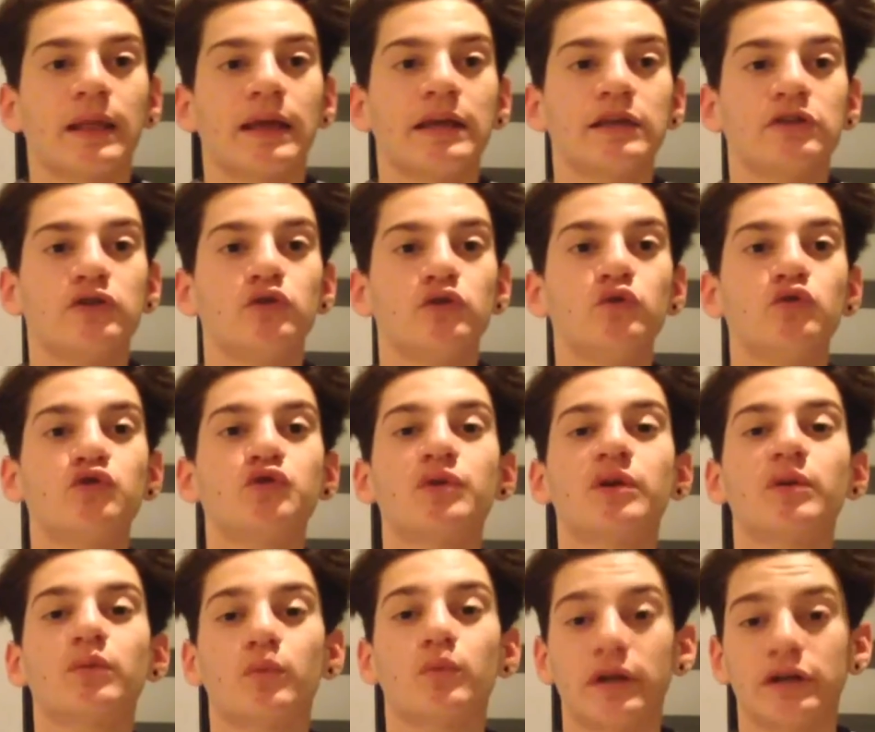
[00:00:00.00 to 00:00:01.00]
is
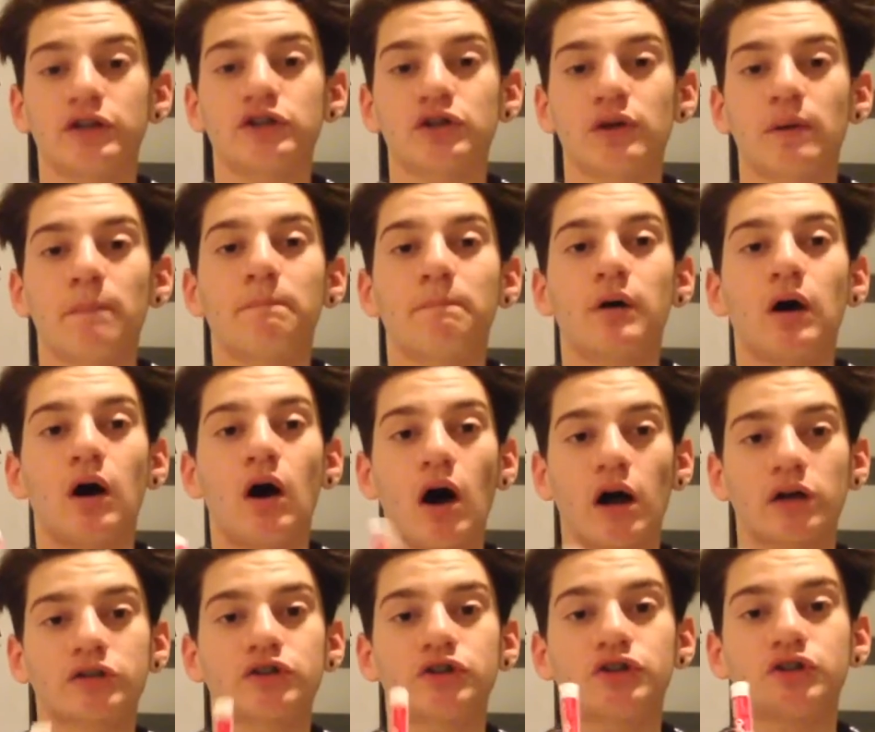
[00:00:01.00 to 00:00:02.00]
nutrient rich but
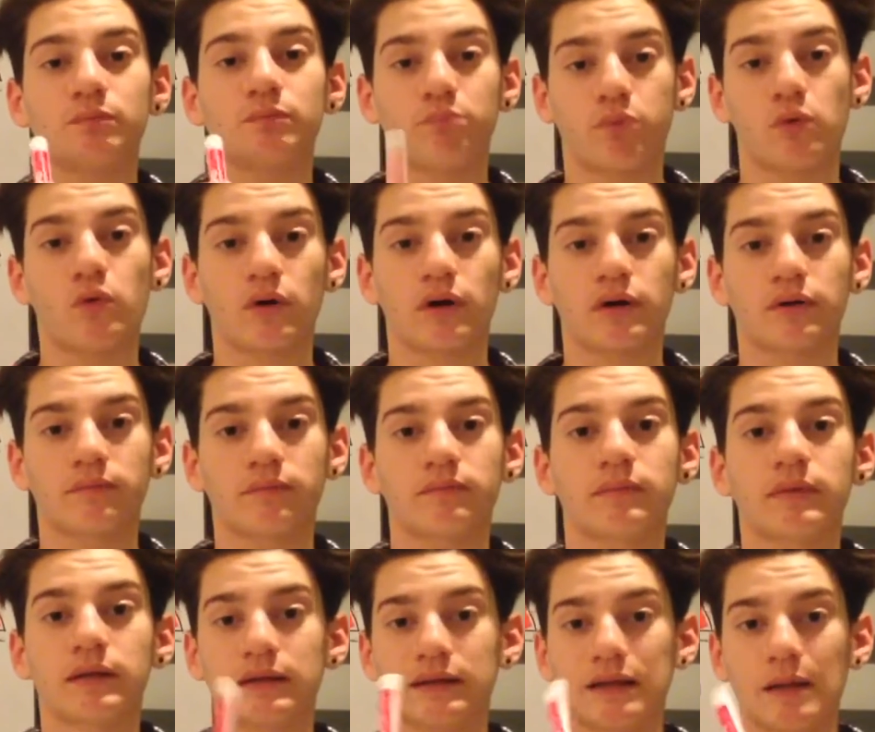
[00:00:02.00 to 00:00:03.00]
oxygen poor.
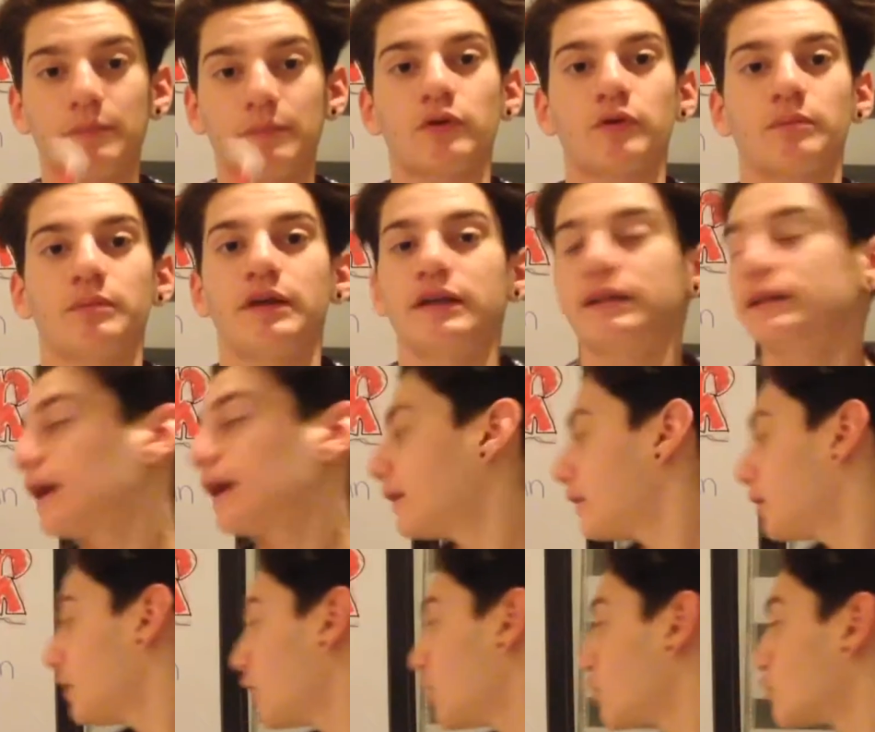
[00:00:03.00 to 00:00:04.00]
Let me repeat that.
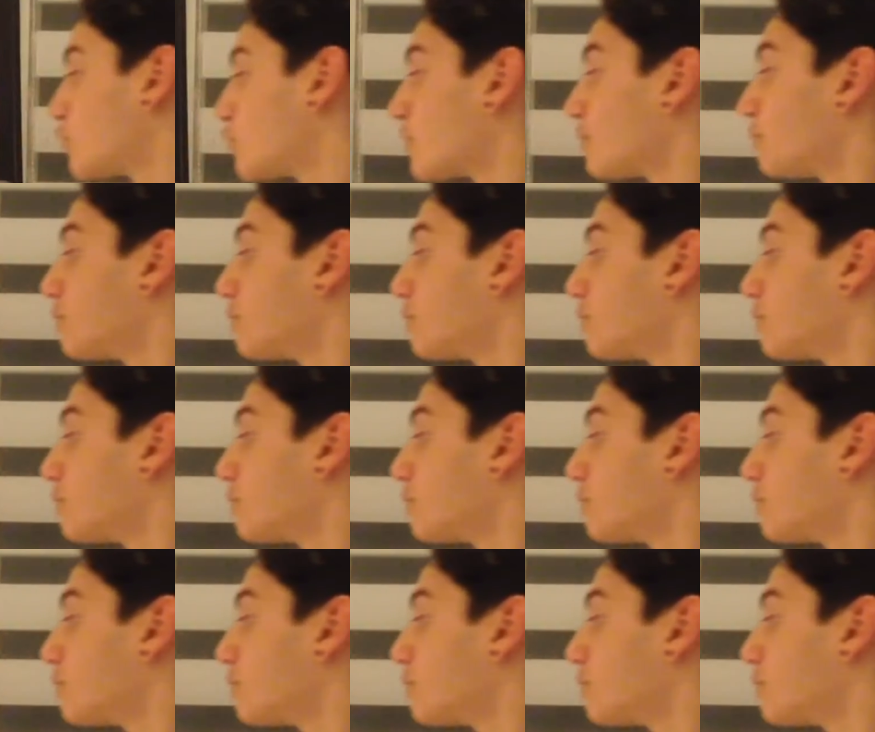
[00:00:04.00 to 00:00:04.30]
So the